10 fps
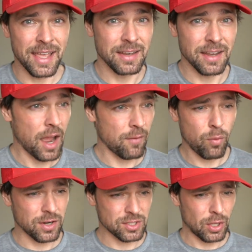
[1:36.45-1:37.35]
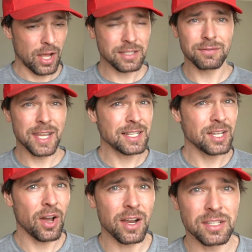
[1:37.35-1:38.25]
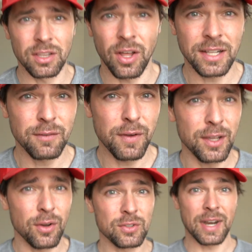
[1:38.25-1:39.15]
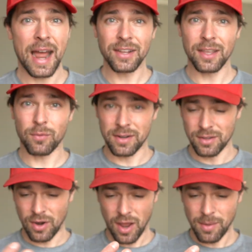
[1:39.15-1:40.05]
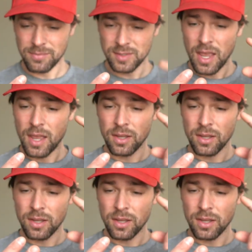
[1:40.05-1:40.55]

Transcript: and I've watched lots of TED Talks and lots of videos on how to get rid of your ums,